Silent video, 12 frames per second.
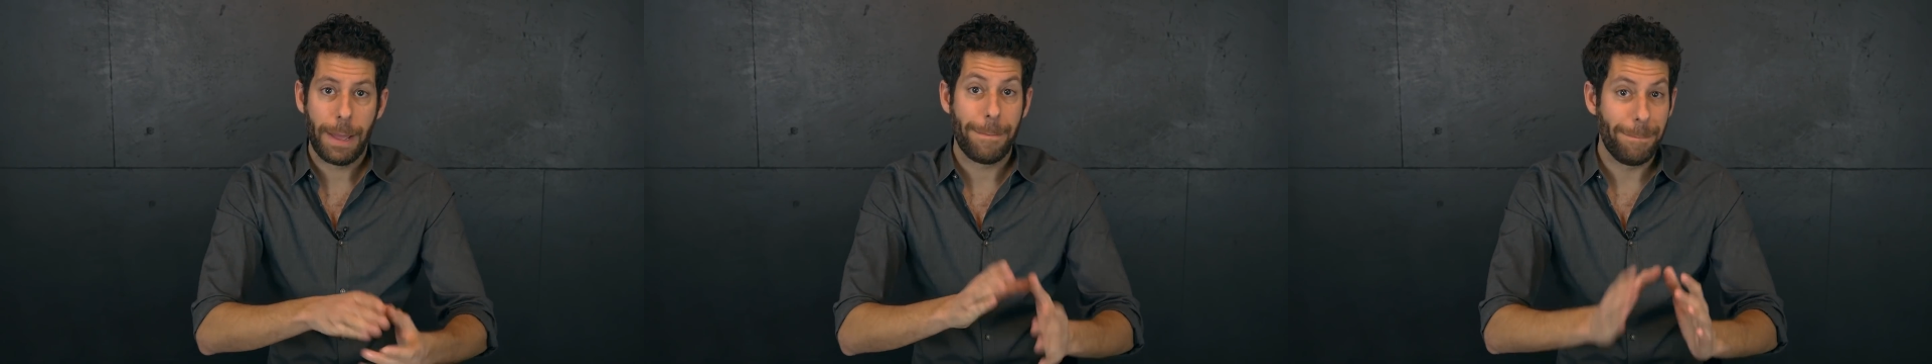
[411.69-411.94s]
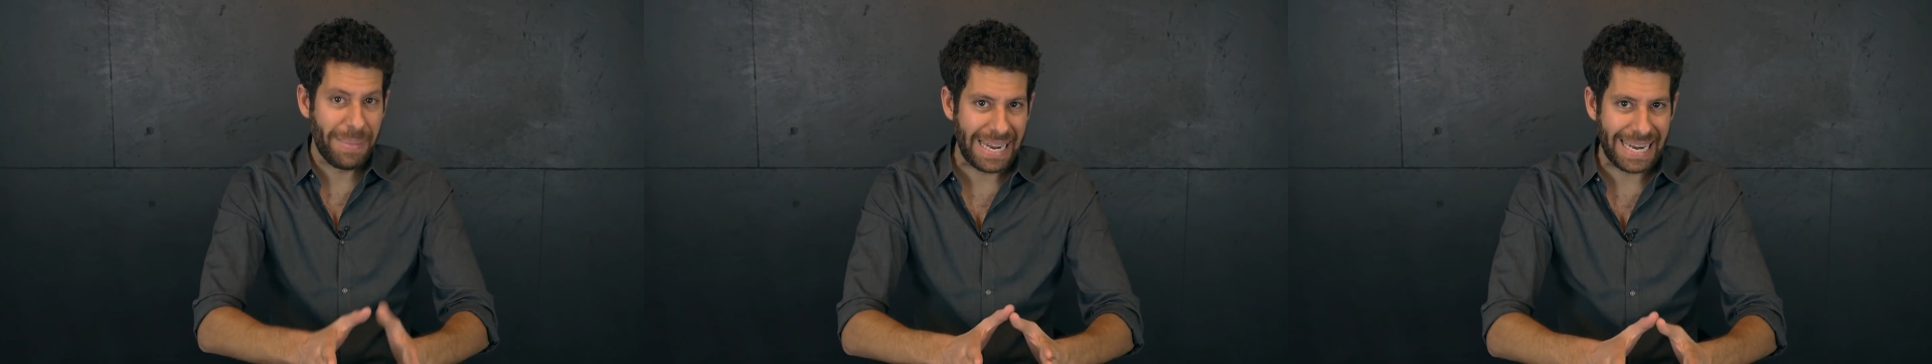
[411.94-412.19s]

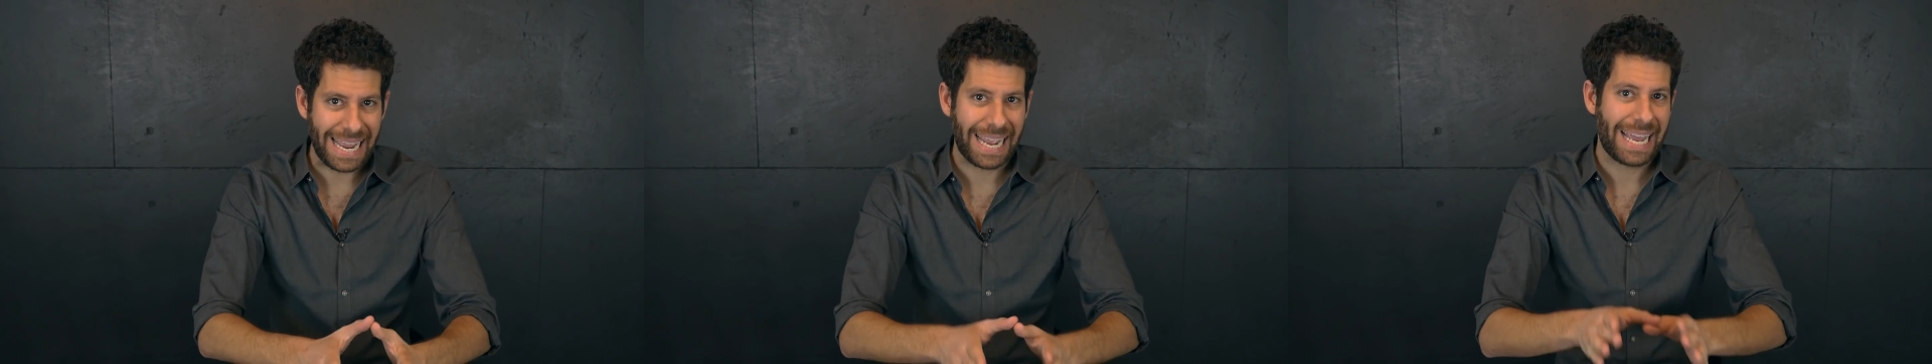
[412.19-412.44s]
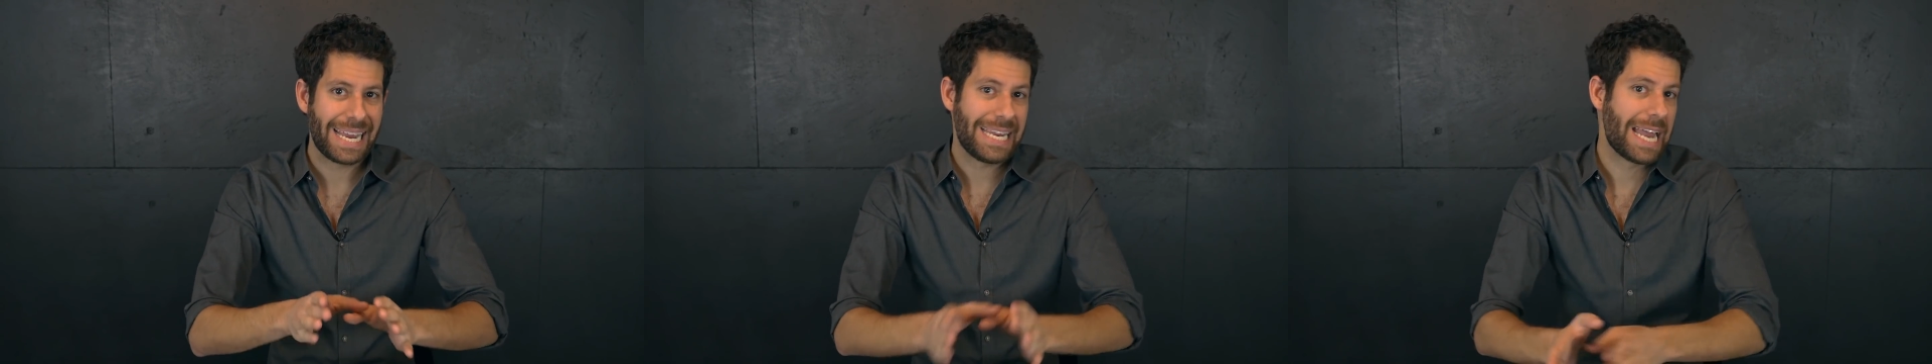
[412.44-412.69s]

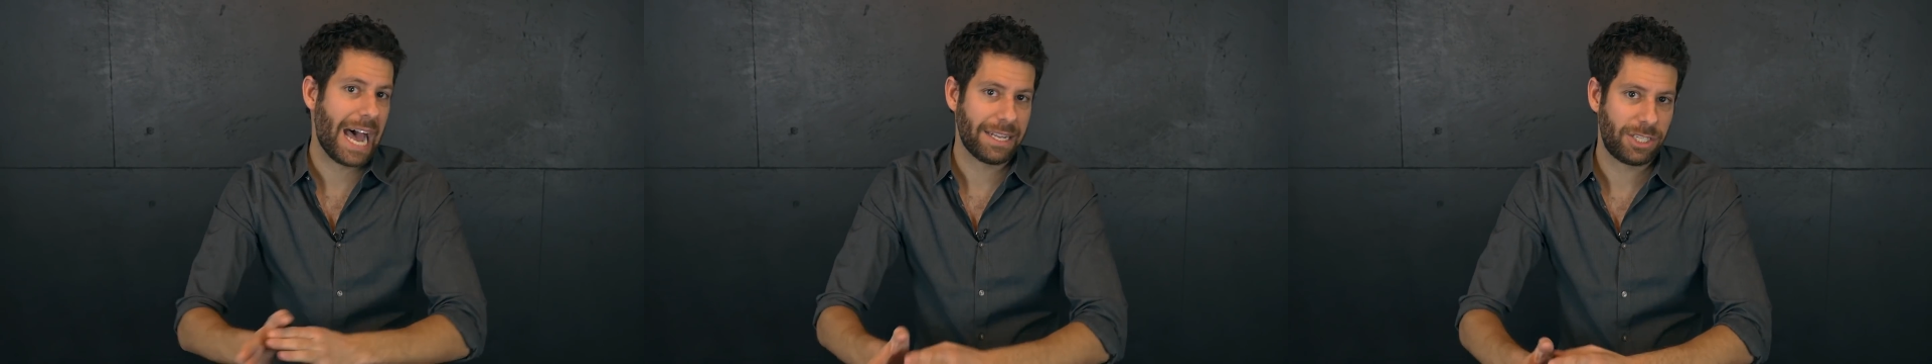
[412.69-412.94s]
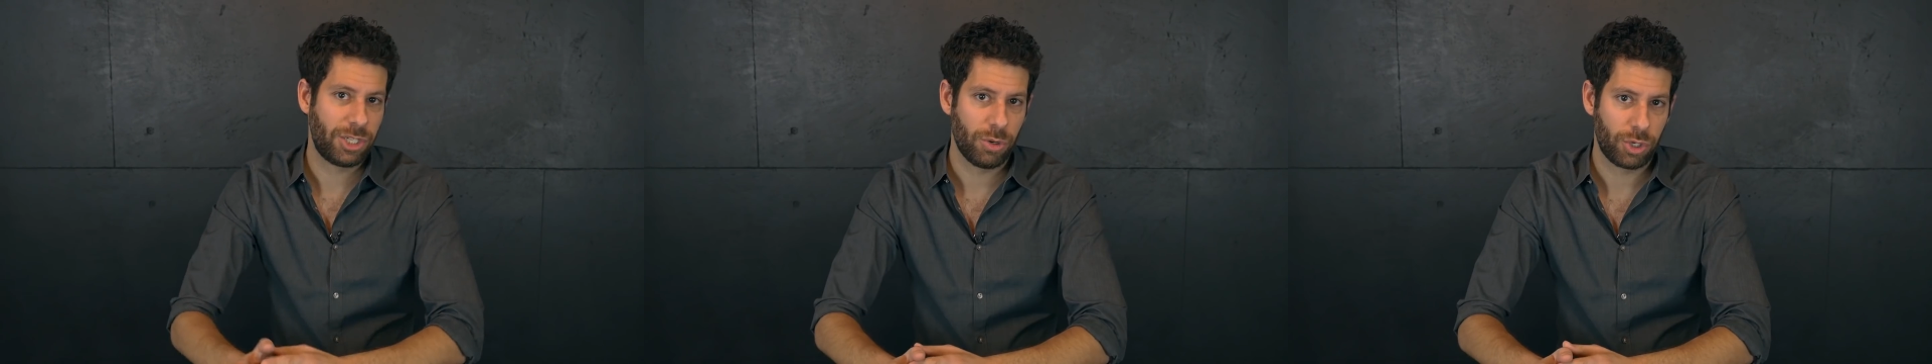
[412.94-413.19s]
meaning
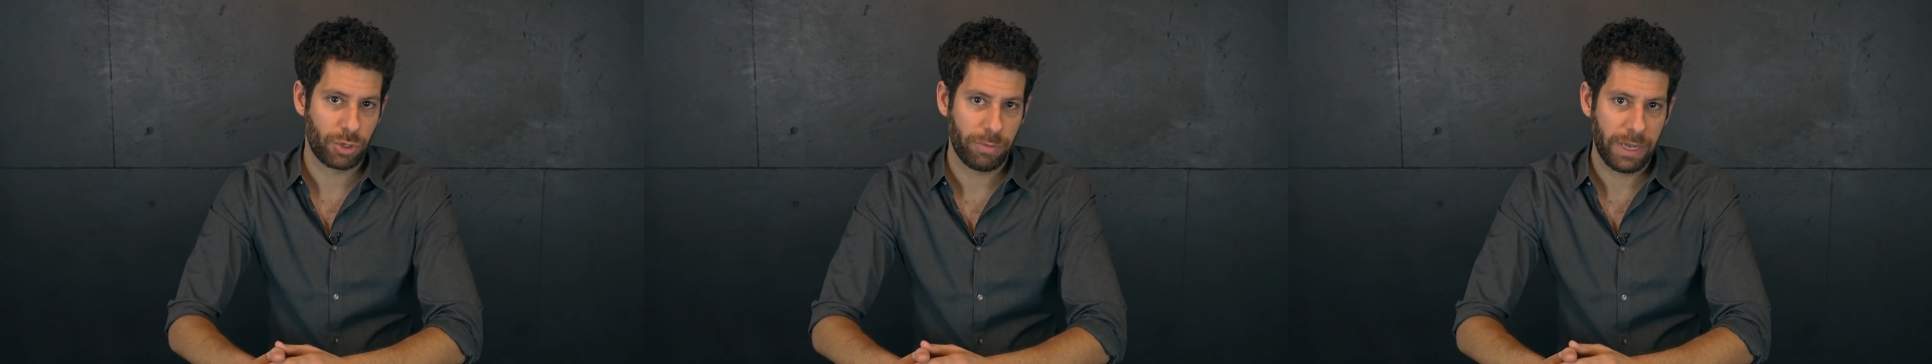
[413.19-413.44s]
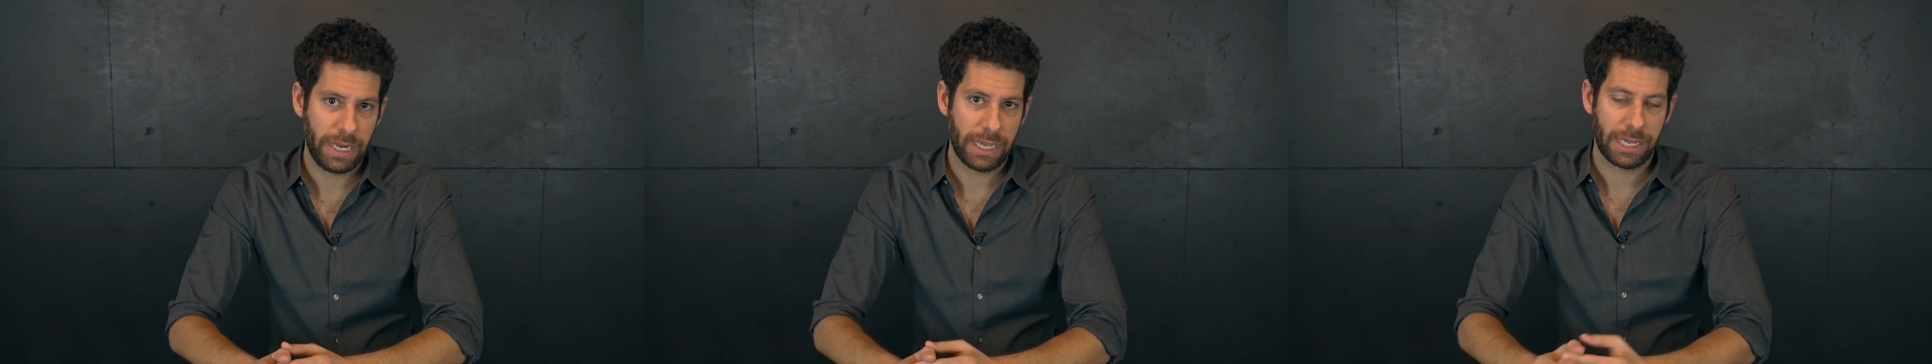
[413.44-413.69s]
not social
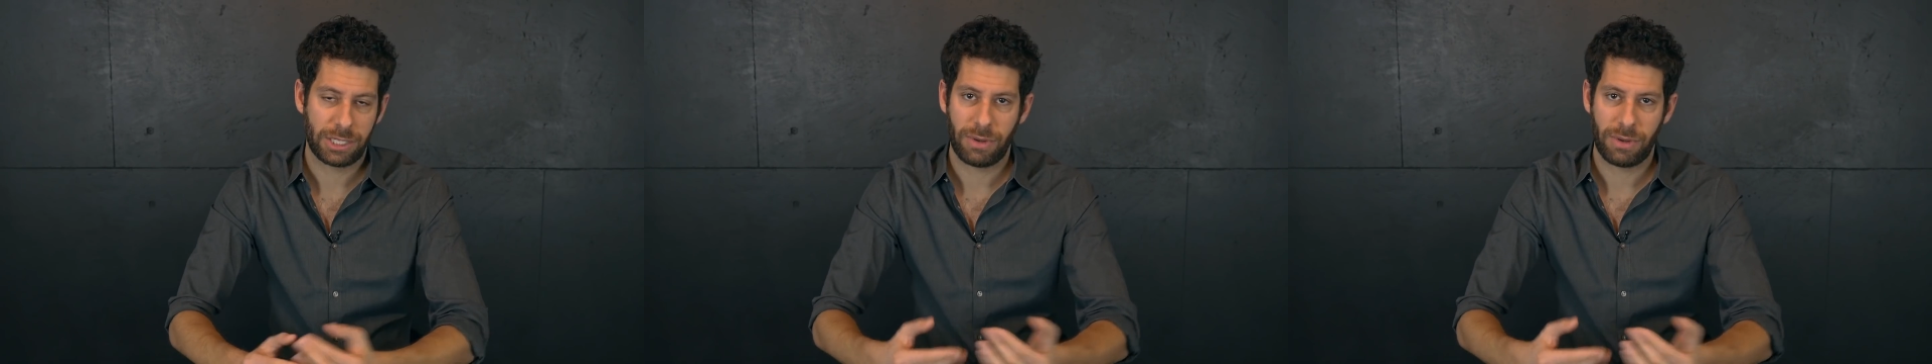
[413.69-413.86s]
media.